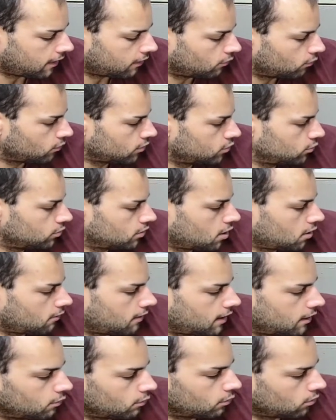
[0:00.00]
We're doing
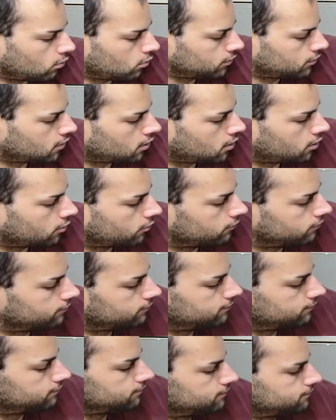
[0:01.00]
alright. We're holding our own.
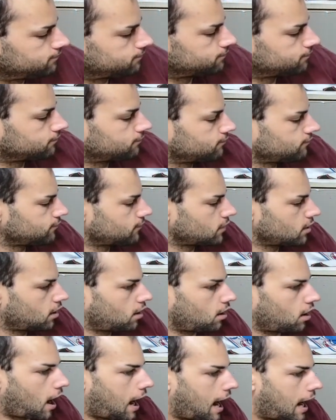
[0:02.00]

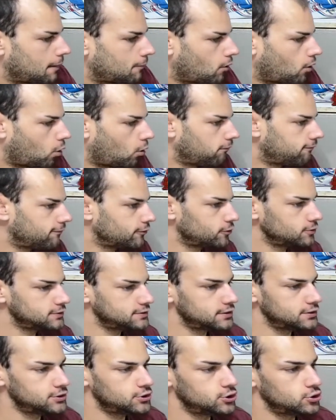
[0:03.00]
I'm hopeful to
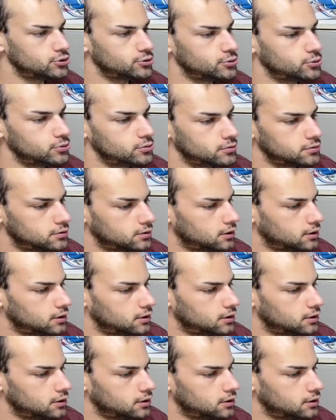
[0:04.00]
do,